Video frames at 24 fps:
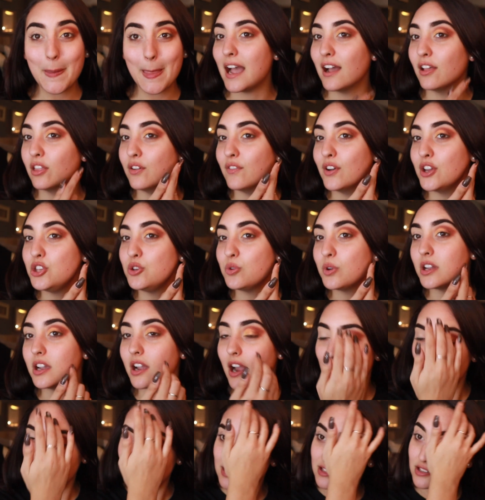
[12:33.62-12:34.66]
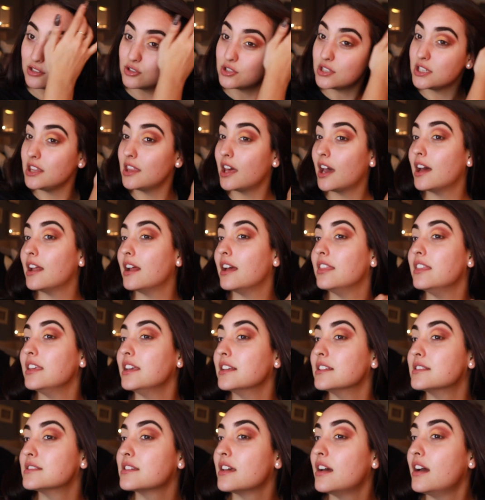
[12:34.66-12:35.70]
I love how you can kind of still see that. I think
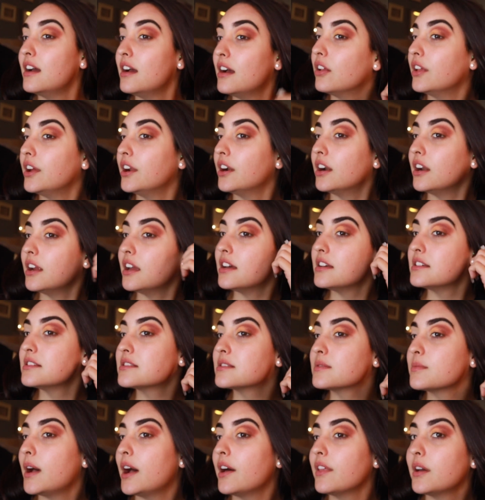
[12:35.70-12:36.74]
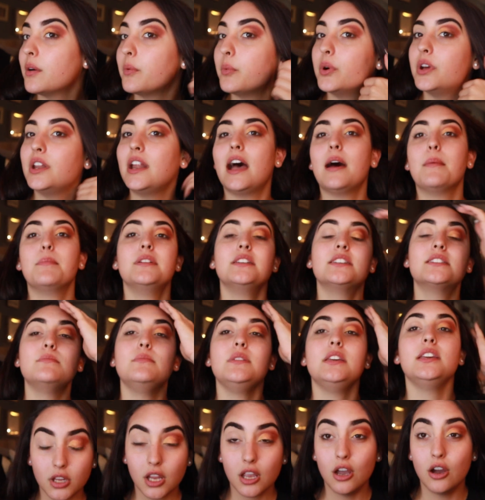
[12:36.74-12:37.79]
it's hilarious. Wow, that would happen to
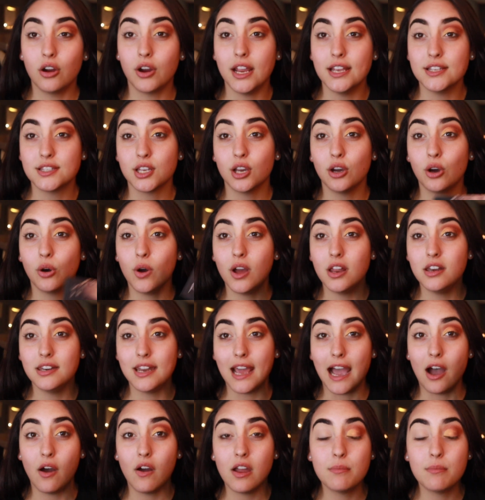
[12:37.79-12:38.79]
me. Okay, so now